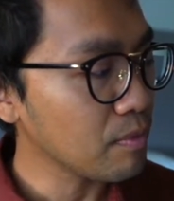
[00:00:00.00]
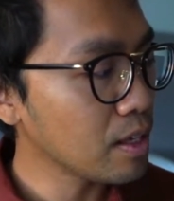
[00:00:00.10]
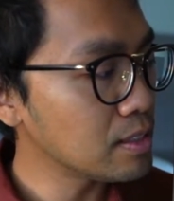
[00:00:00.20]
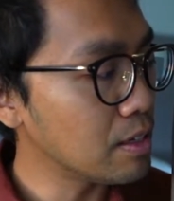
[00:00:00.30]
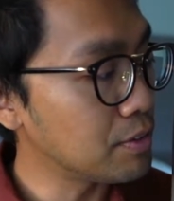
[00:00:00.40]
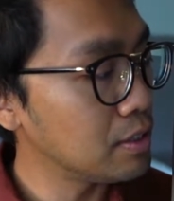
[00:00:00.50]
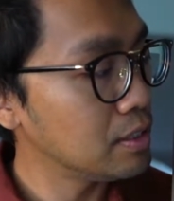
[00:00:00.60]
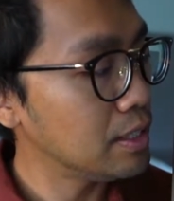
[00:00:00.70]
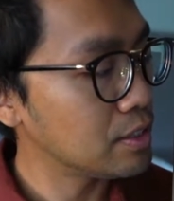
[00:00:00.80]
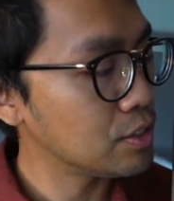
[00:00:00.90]
several
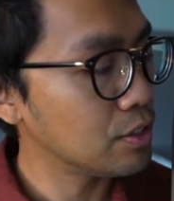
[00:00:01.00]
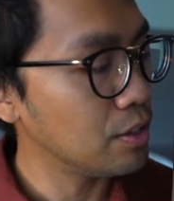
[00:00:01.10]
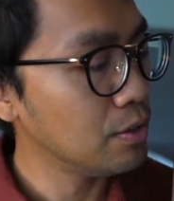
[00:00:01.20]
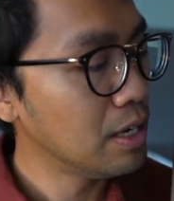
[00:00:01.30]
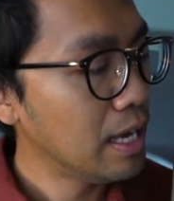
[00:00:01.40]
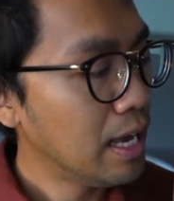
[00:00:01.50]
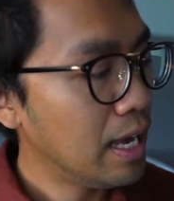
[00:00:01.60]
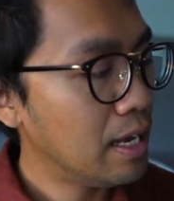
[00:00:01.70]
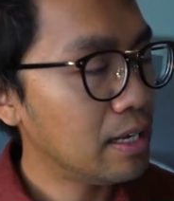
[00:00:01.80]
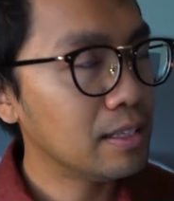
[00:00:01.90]
years ago,
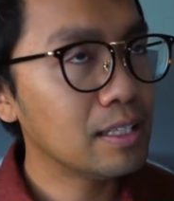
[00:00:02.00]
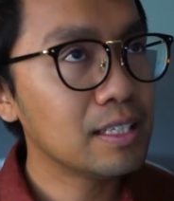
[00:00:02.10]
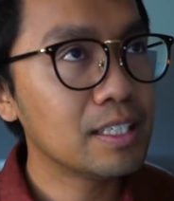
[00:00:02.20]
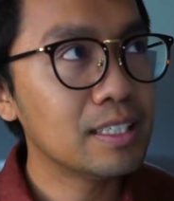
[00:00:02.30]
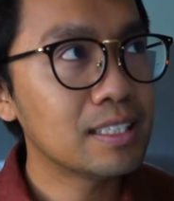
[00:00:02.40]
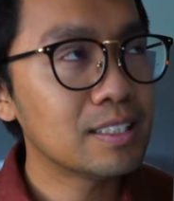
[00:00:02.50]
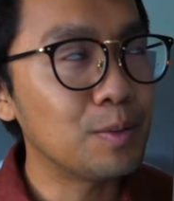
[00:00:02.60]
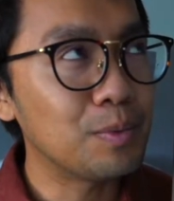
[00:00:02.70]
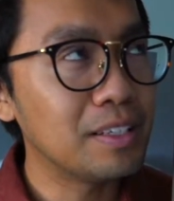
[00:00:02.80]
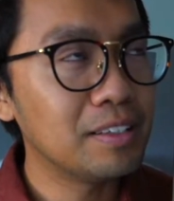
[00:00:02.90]
and I think there is
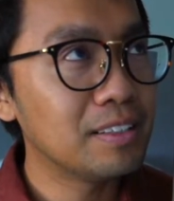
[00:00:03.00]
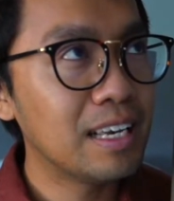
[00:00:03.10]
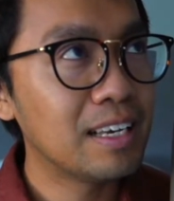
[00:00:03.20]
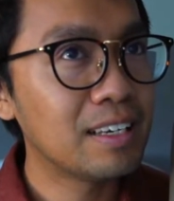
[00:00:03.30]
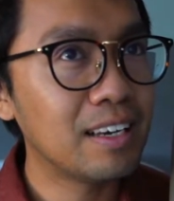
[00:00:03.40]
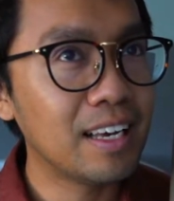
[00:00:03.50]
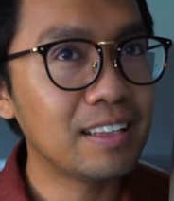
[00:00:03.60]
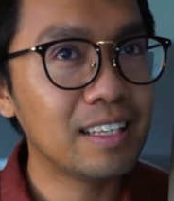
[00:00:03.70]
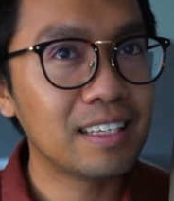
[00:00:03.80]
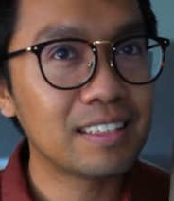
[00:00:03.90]
something, I
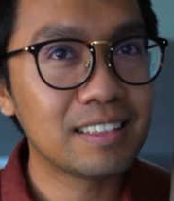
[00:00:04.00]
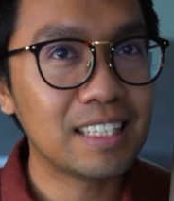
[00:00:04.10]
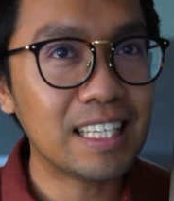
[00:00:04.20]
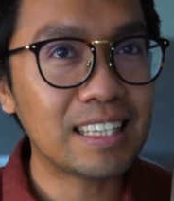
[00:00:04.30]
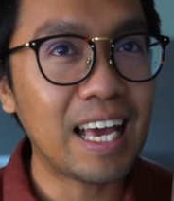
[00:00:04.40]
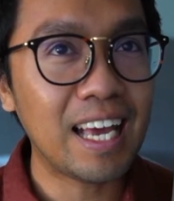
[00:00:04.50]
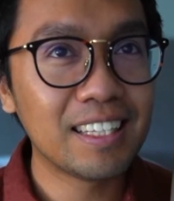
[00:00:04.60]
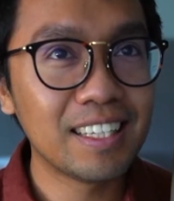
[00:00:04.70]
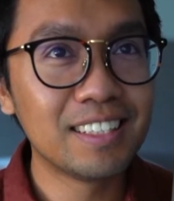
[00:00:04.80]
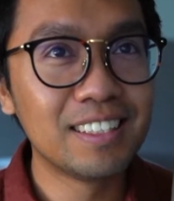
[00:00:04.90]
think it
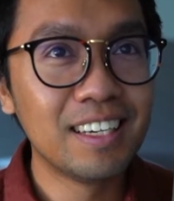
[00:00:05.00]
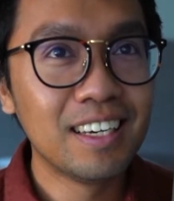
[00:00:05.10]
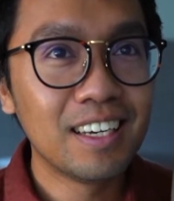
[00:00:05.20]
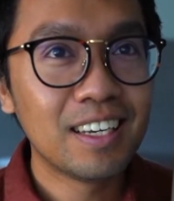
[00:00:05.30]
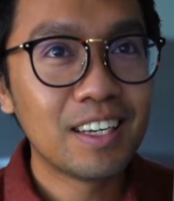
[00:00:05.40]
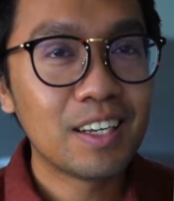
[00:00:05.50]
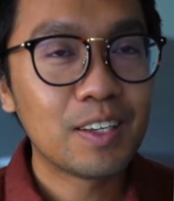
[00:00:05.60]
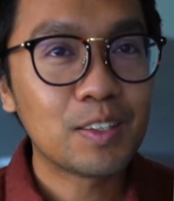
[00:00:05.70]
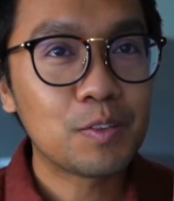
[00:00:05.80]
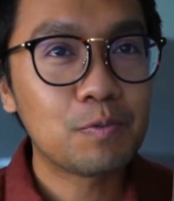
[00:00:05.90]
added
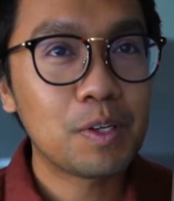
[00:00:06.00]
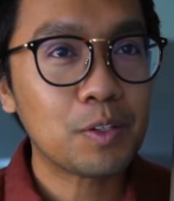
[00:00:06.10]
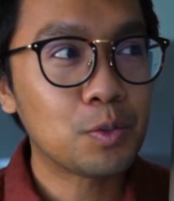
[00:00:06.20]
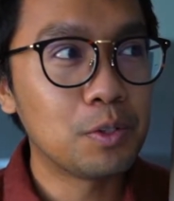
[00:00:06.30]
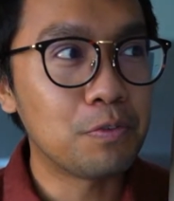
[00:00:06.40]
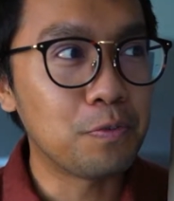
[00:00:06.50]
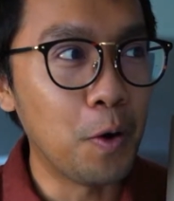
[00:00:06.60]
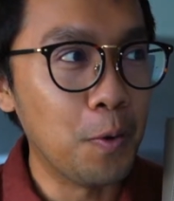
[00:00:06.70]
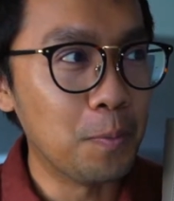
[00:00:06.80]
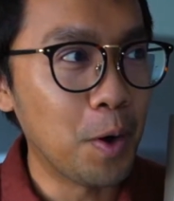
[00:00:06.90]
to the
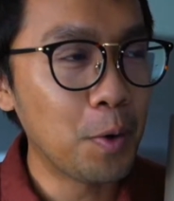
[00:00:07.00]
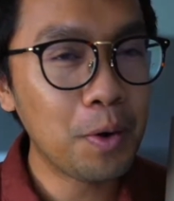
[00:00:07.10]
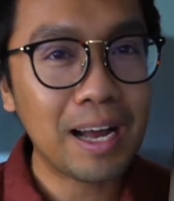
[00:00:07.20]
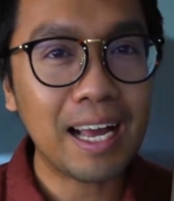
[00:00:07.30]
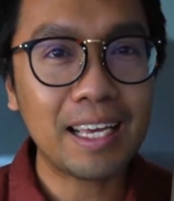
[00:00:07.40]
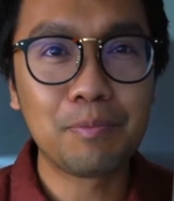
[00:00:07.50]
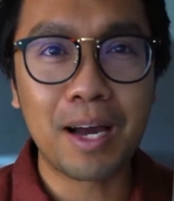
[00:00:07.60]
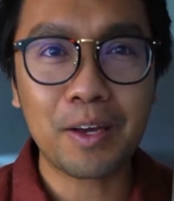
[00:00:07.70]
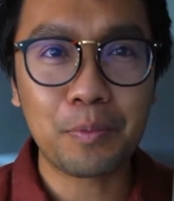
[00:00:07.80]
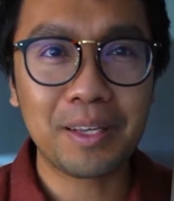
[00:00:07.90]
FOMO, in
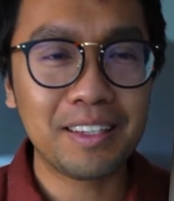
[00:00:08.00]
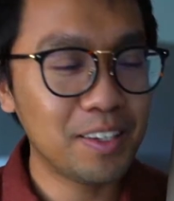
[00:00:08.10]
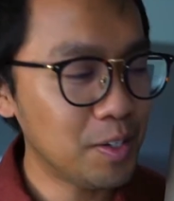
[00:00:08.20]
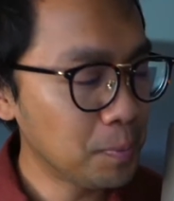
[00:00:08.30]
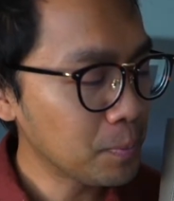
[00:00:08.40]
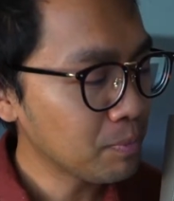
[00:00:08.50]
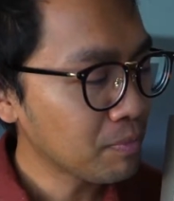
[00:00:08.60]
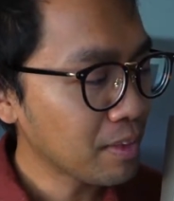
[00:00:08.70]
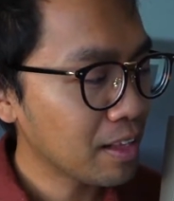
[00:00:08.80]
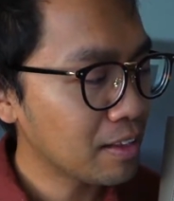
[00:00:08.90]
my opinion,
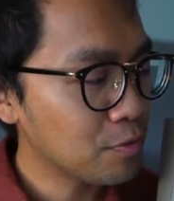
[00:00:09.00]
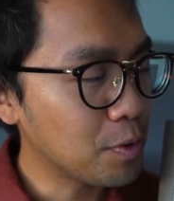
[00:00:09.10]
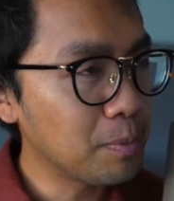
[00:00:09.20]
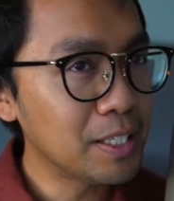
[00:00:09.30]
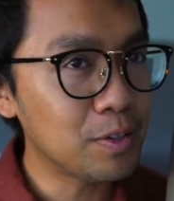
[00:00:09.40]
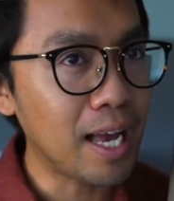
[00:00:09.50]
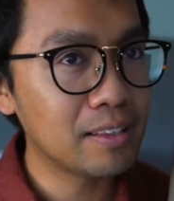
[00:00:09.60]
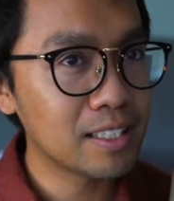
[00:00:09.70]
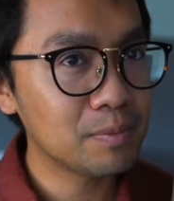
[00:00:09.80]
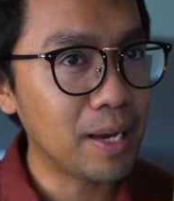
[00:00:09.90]
for me to add
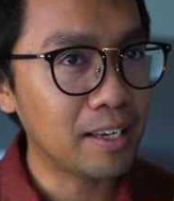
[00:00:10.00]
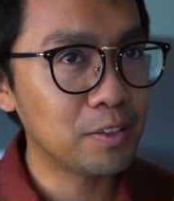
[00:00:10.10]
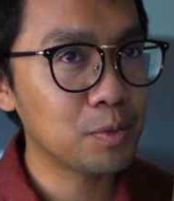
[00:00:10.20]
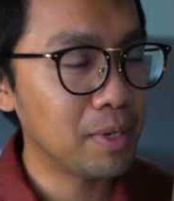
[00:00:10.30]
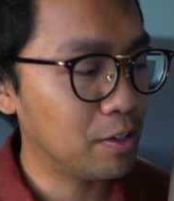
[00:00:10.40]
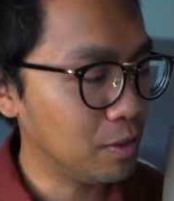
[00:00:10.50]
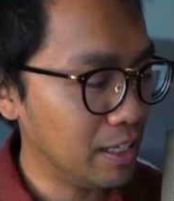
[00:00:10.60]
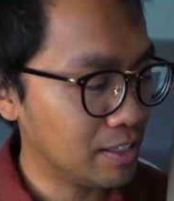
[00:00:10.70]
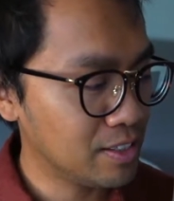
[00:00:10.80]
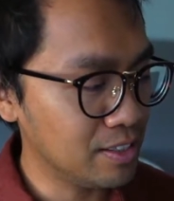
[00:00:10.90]
this back into my
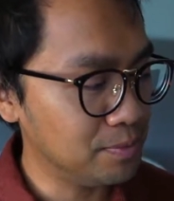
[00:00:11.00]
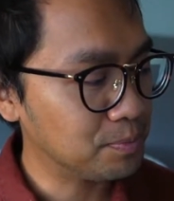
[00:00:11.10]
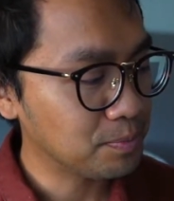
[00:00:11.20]
collection.